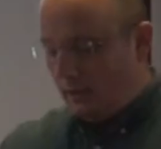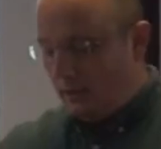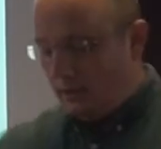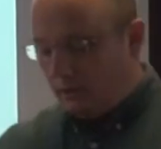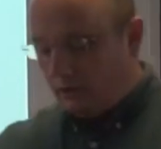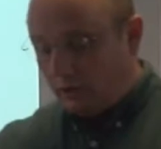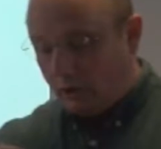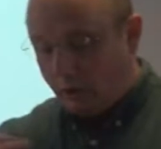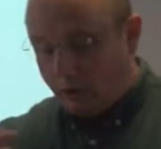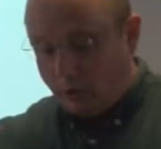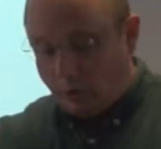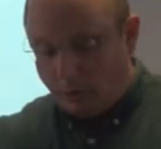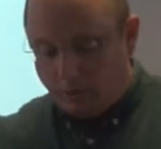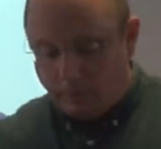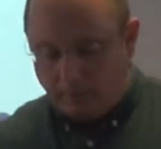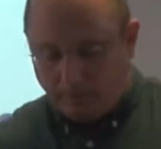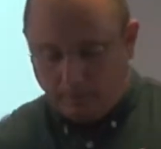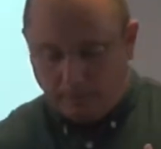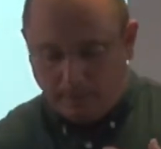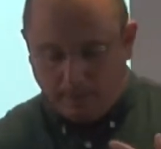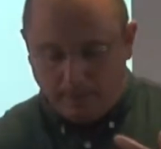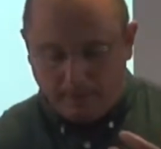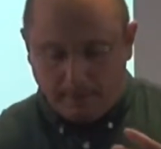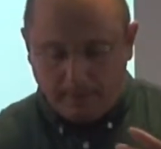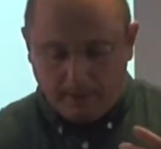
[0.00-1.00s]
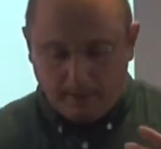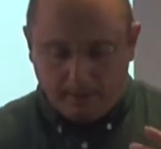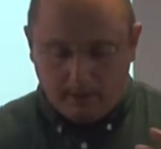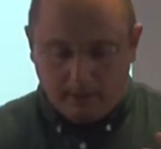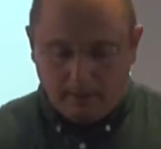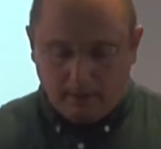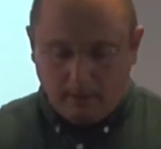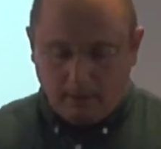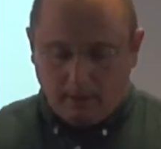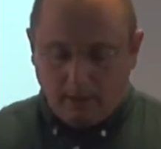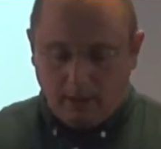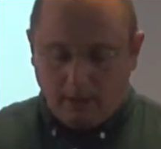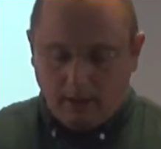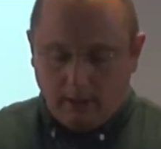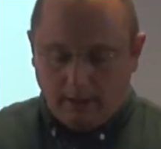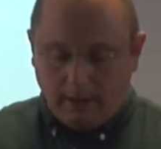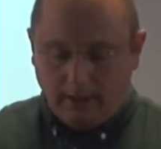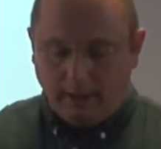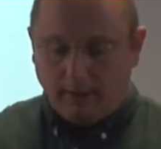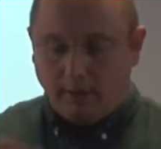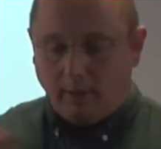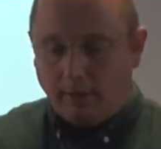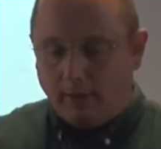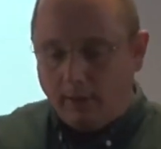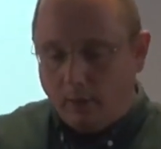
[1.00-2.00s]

So, given